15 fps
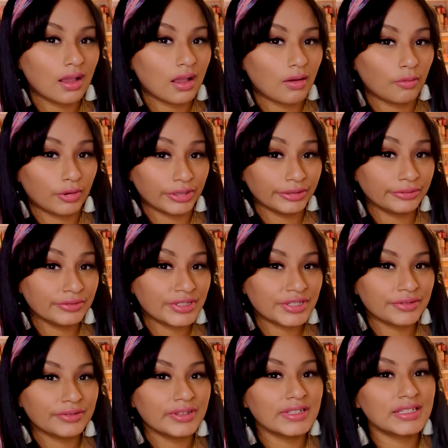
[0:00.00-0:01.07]
oil
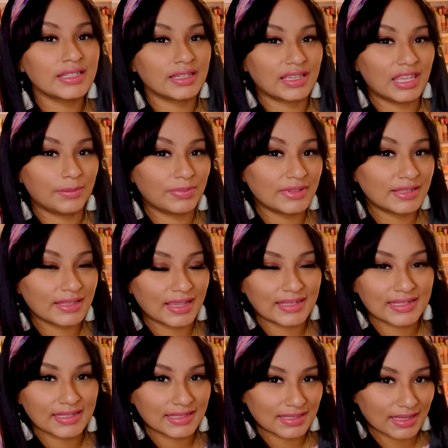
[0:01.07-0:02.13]
to it to keep it
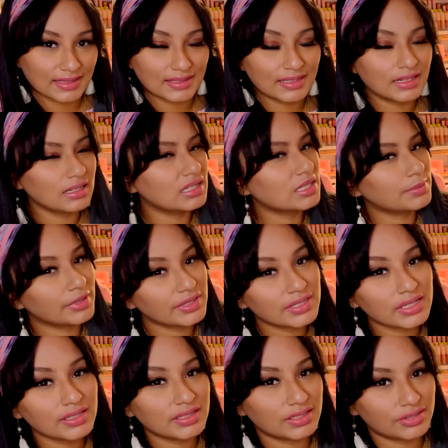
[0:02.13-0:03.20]
nice and scented, and it smells
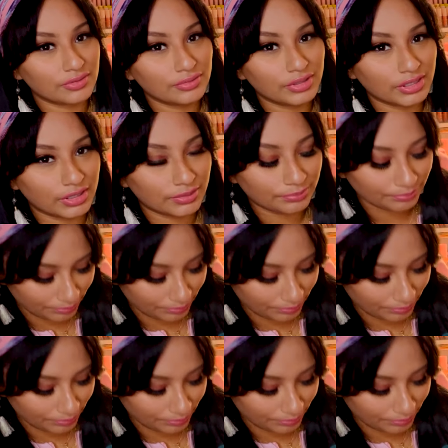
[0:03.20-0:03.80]
so good.